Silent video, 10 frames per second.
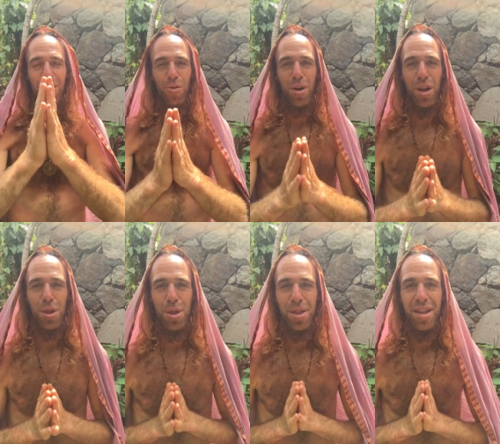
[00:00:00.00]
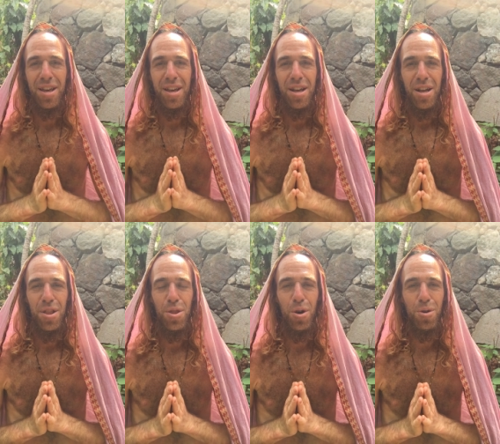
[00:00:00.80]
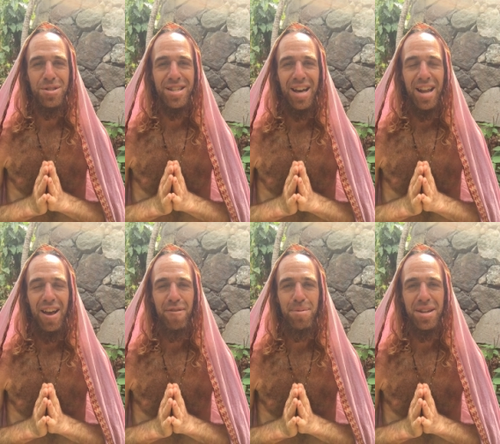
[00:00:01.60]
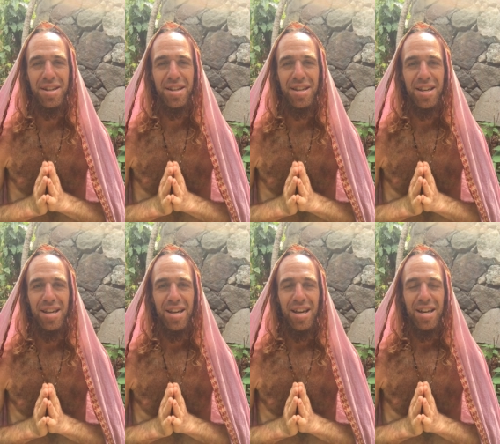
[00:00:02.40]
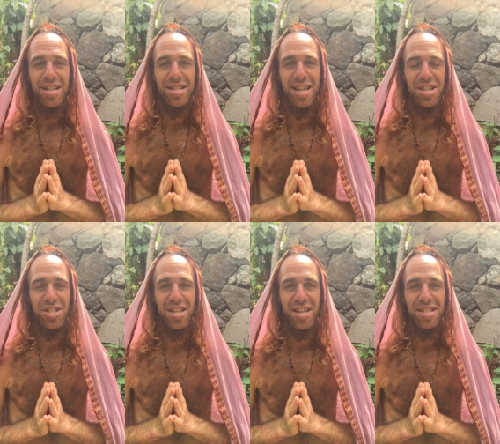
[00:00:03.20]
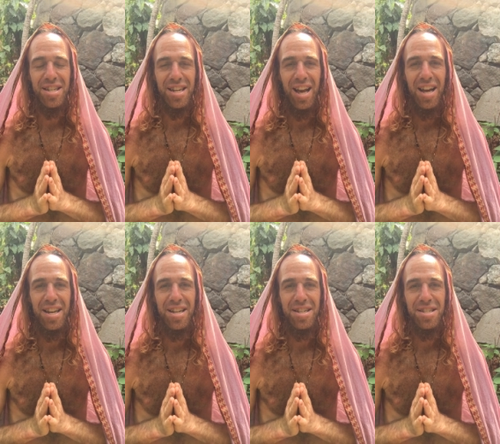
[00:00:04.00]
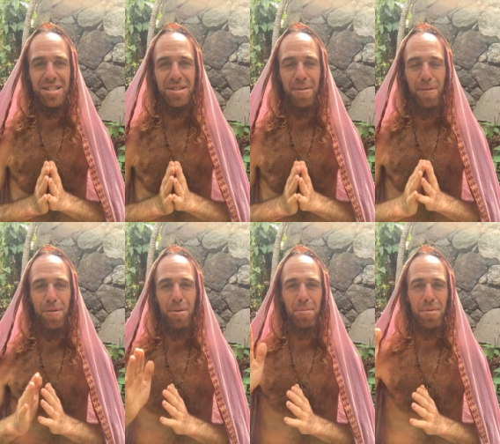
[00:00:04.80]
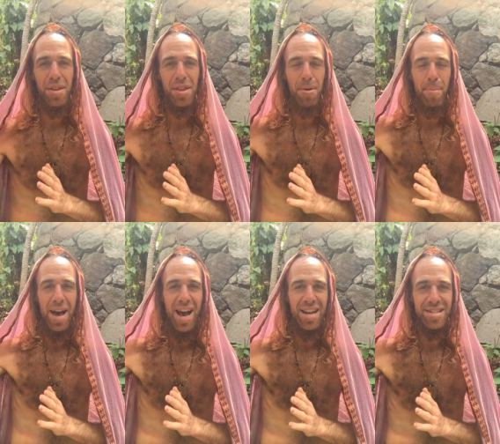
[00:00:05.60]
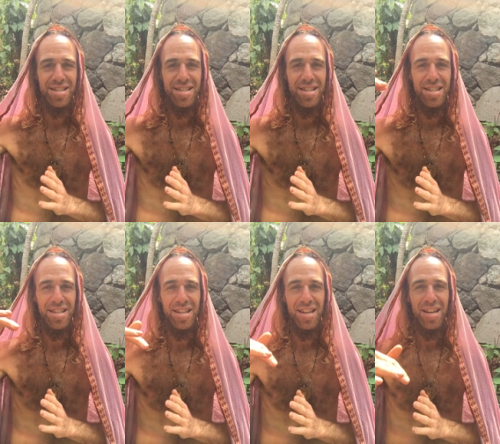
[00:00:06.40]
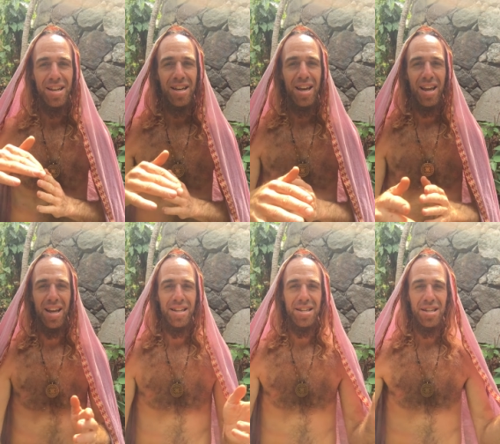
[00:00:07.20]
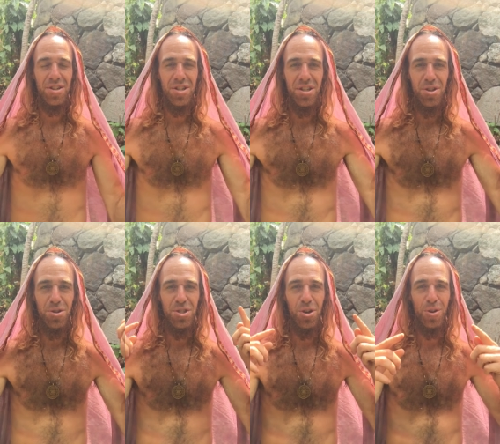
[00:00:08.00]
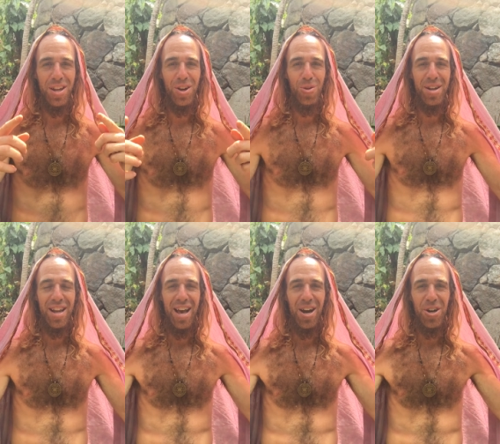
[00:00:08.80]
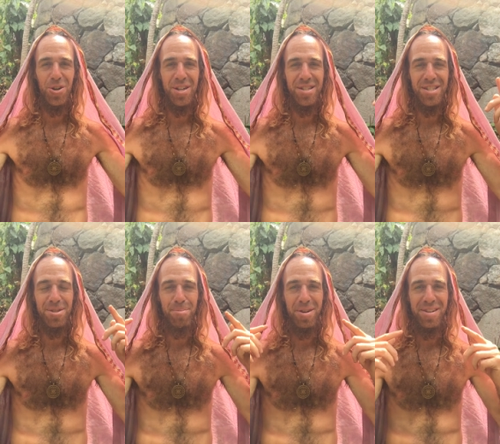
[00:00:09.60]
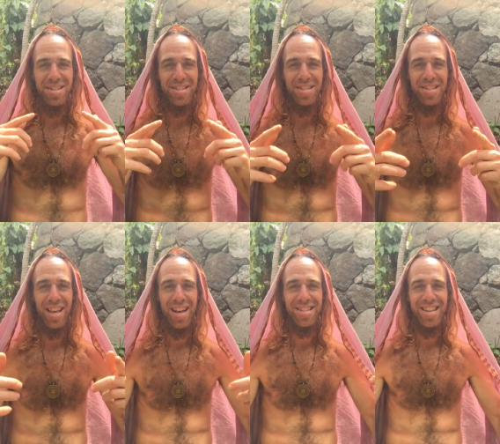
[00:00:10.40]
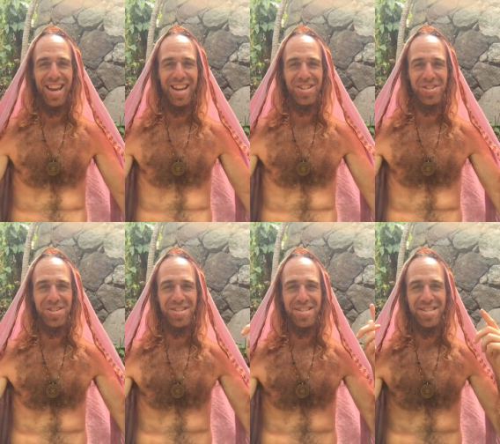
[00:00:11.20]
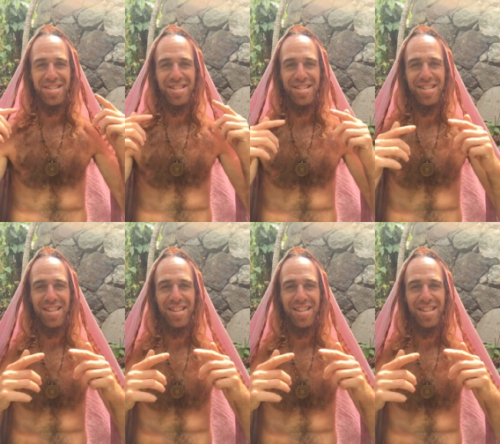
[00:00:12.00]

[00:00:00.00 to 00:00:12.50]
with those that have been teaching us and guiding us from the past and continue to do so here and now in spirits, as angels,